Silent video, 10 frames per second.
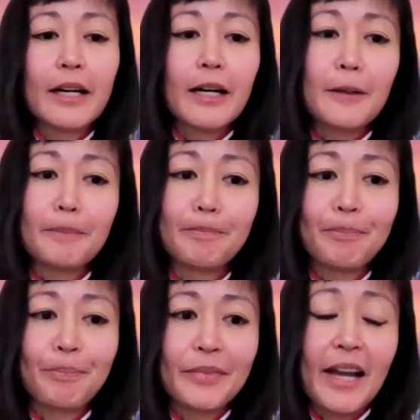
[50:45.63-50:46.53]

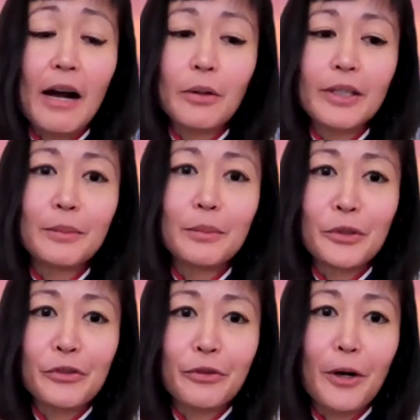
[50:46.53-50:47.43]
the
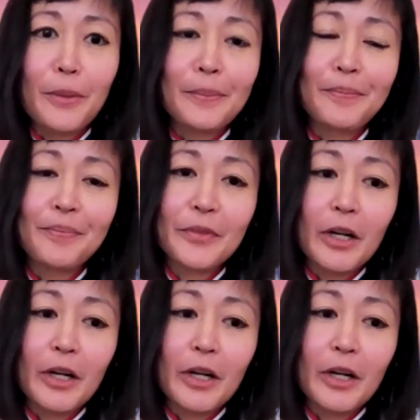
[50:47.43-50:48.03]
outcomes from